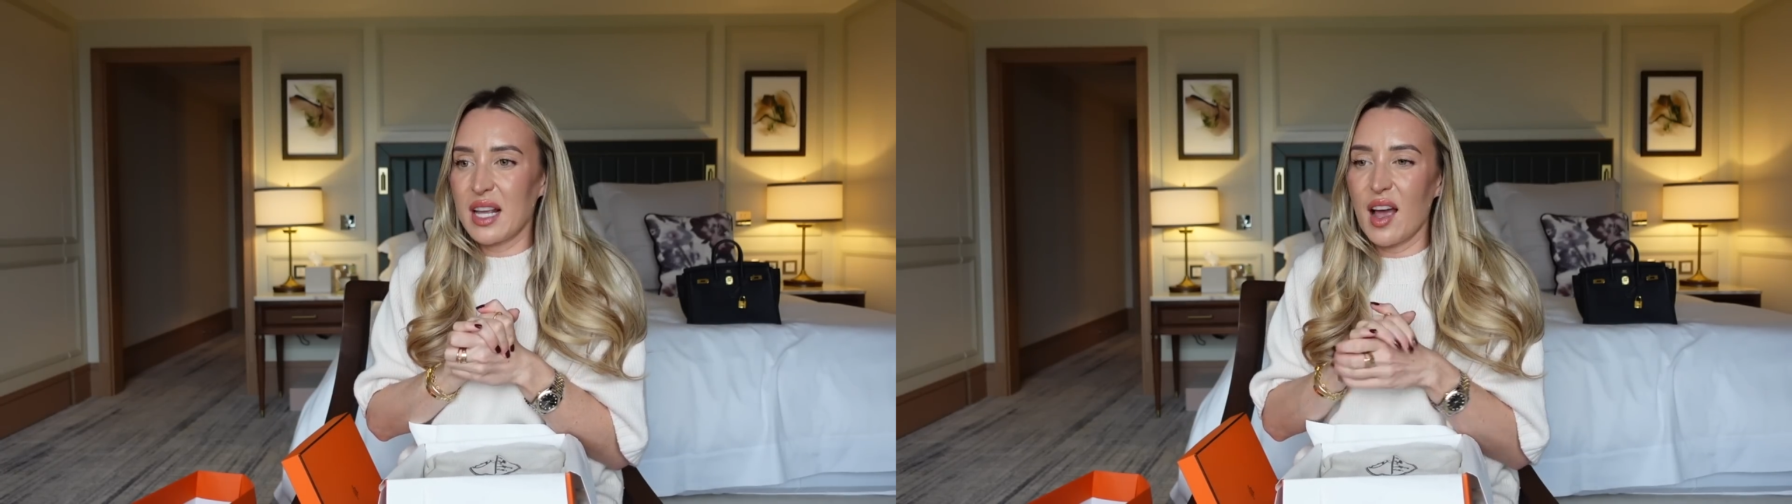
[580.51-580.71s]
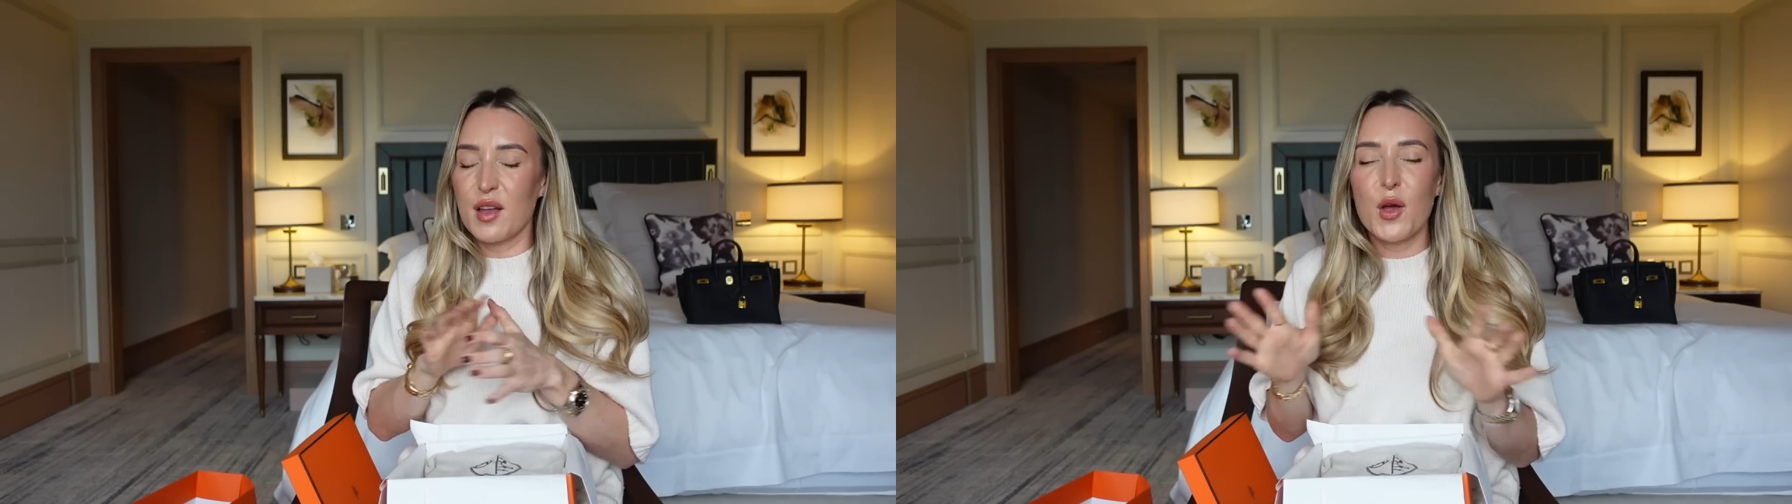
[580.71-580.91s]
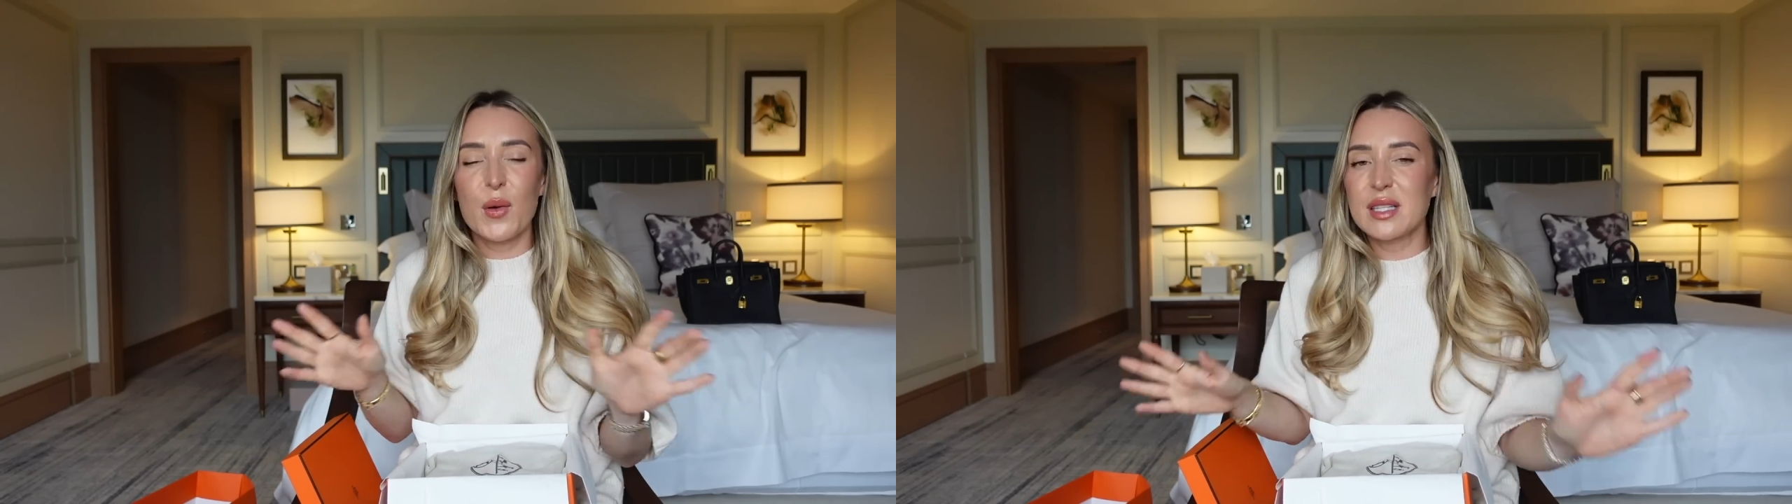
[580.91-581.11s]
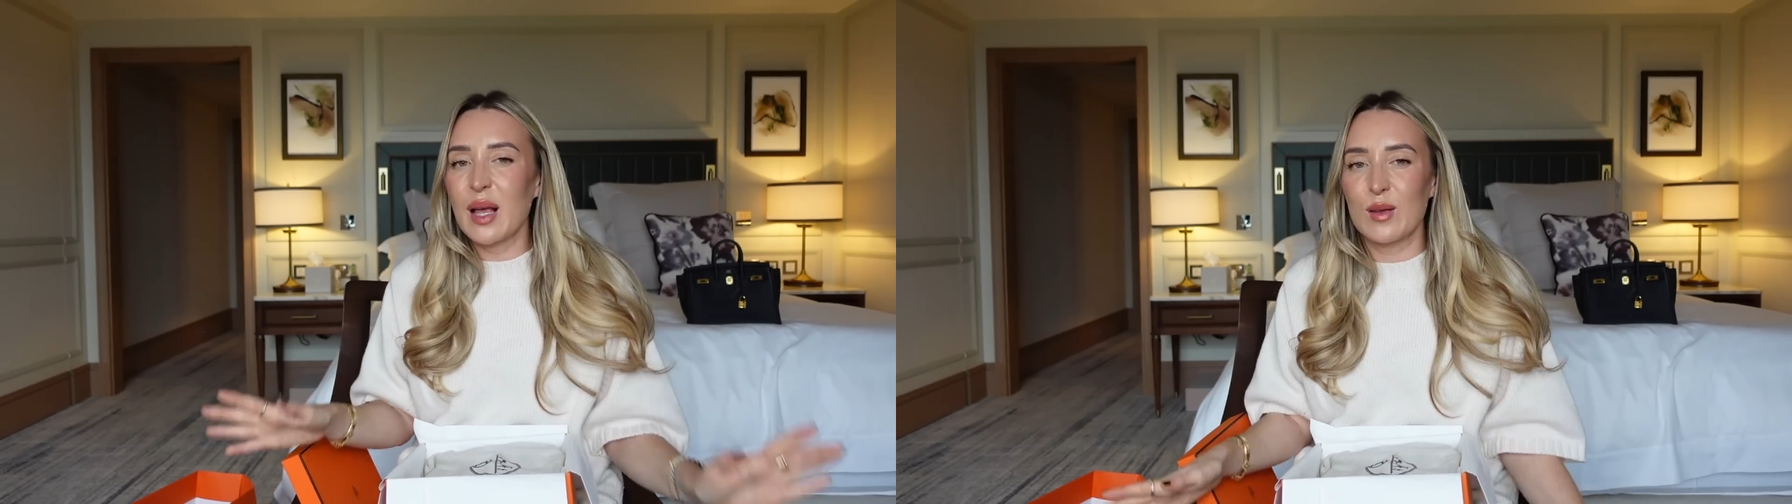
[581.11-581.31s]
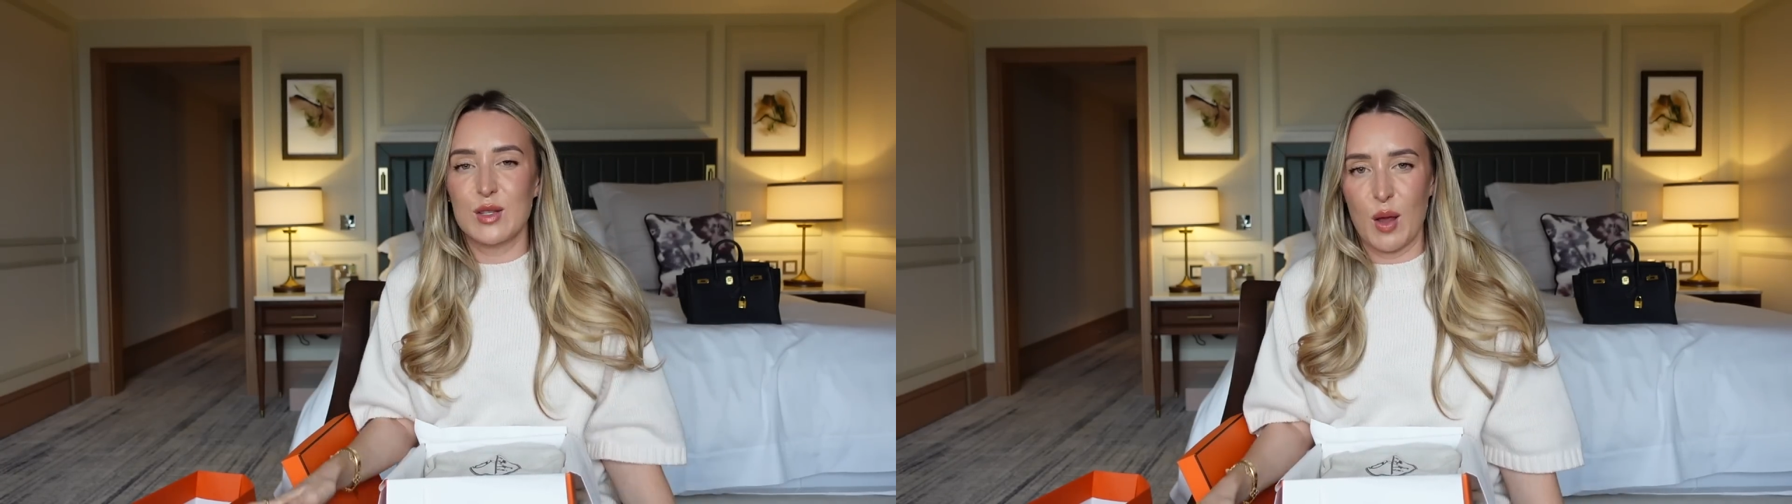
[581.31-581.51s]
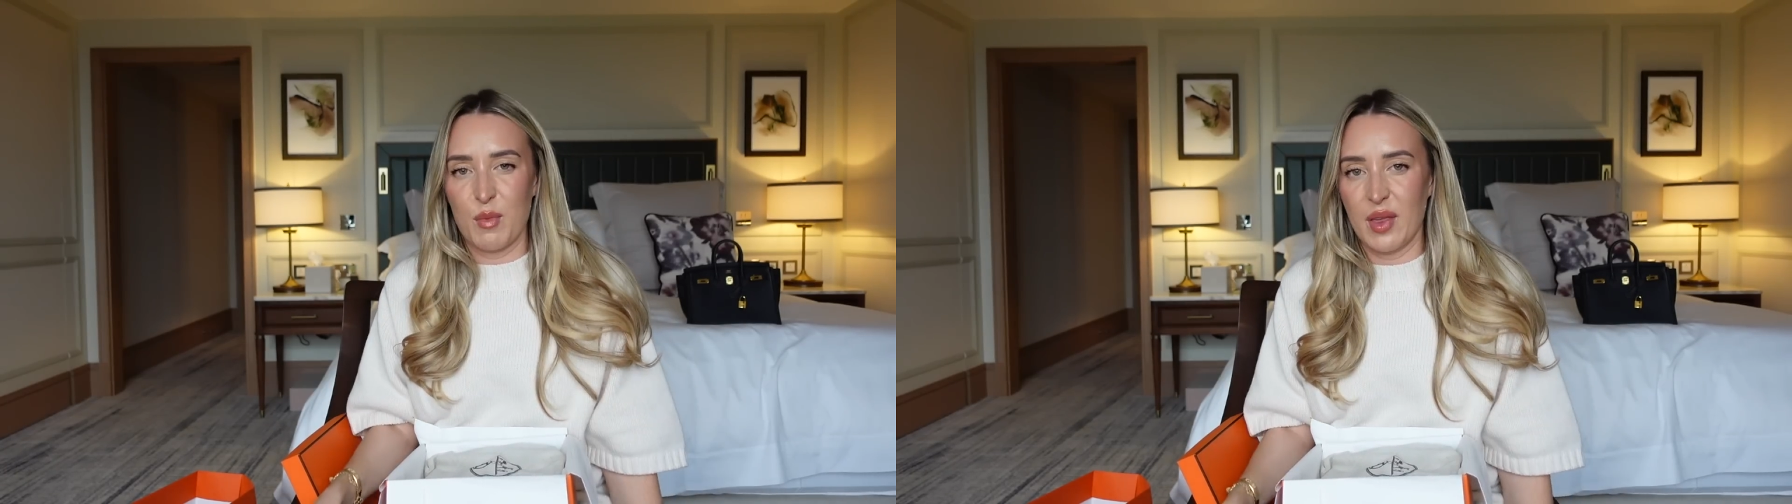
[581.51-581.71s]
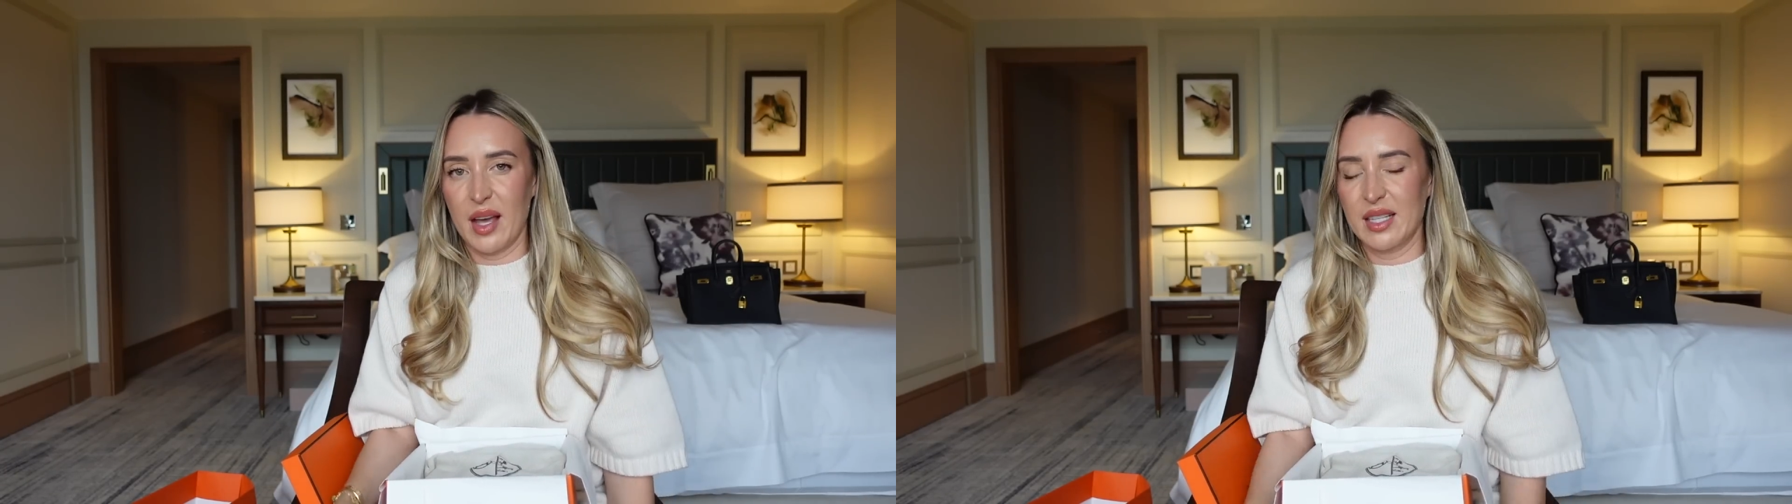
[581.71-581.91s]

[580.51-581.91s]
I know it sounds so pathetic,